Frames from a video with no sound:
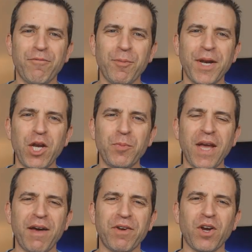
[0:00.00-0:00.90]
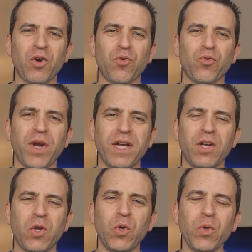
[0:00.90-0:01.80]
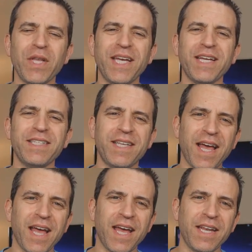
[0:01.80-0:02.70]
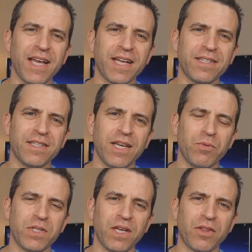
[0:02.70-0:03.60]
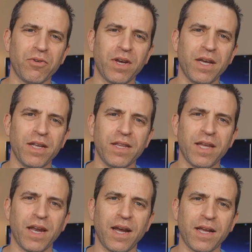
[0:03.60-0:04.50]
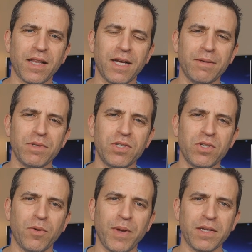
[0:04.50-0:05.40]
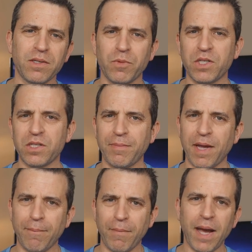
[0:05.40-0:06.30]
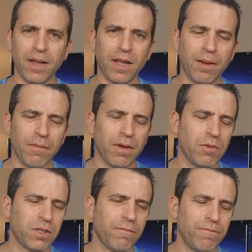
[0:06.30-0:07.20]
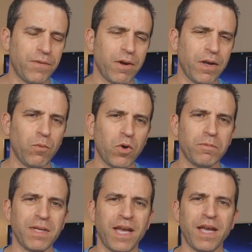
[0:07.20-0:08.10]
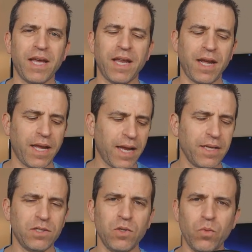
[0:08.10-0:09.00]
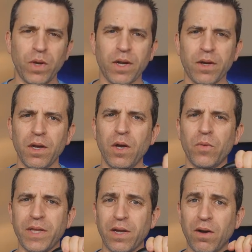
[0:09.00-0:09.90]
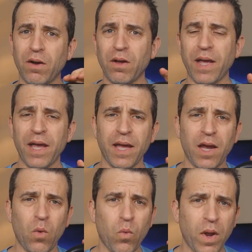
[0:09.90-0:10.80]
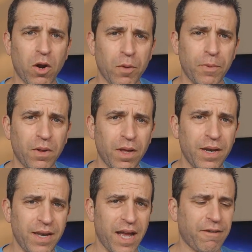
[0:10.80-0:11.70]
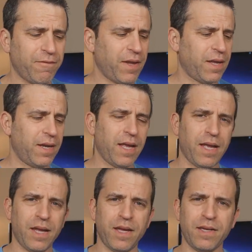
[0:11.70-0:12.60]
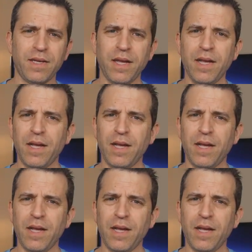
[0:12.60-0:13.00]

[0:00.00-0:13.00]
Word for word: everybody, hope you're having a great cooling day. And yes, it was the other night that I climbed Stone Mountain, which is about a mile up. It was a very warm day and I got to wear what they call a wearable neck fan. And